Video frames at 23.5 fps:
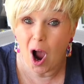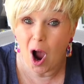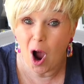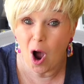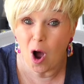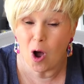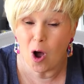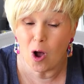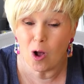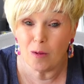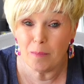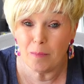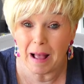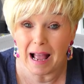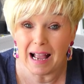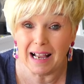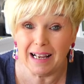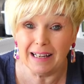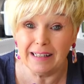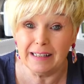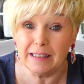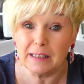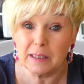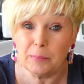all
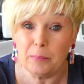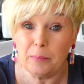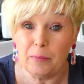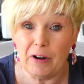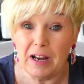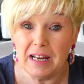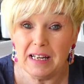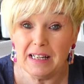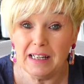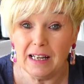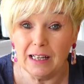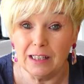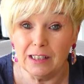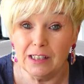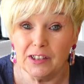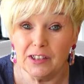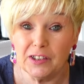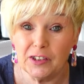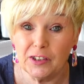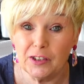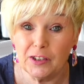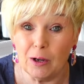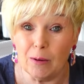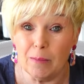my spring and
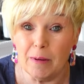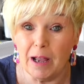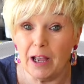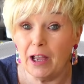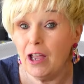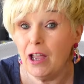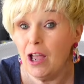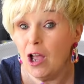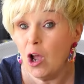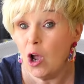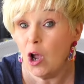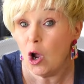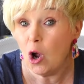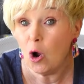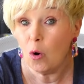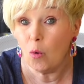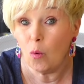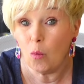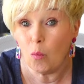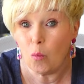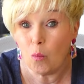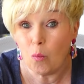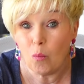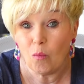summer
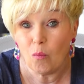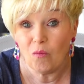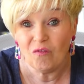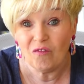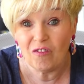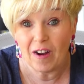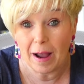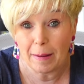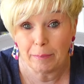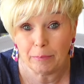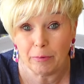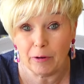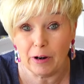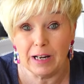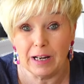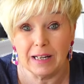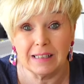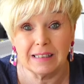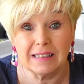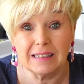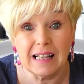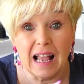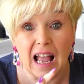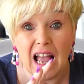
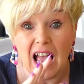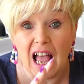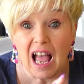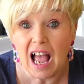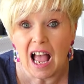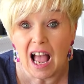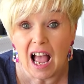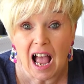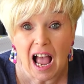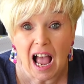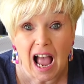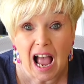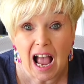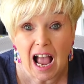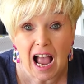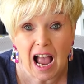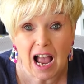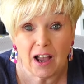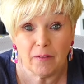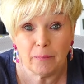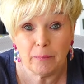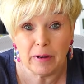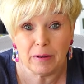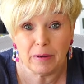fabrics
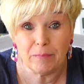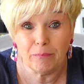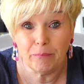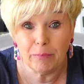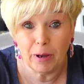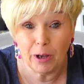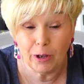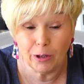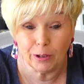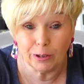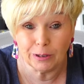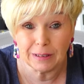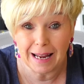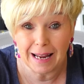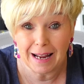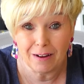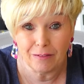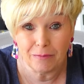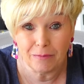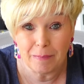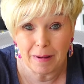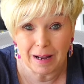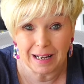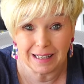have been pulled
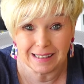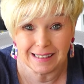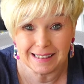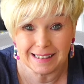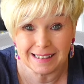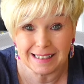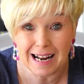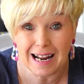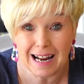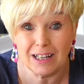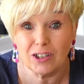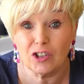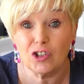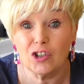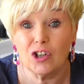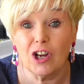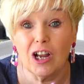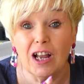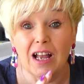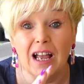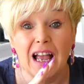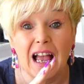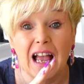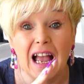out of my stash,
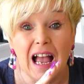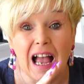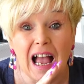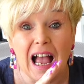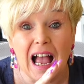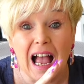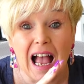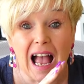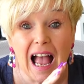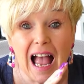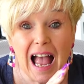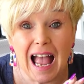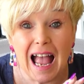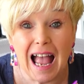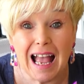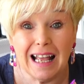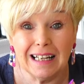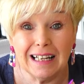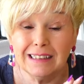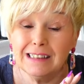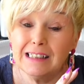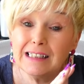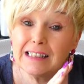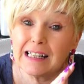
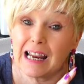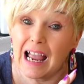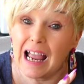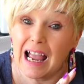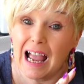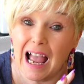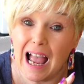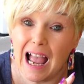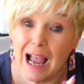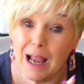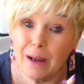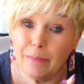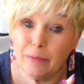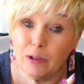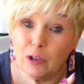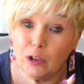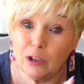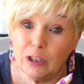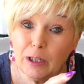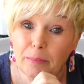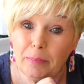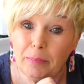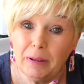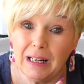and I'm
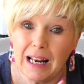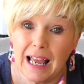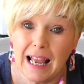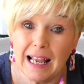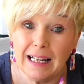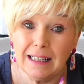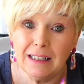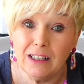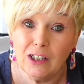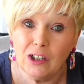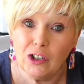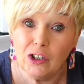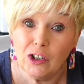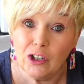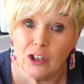going to plan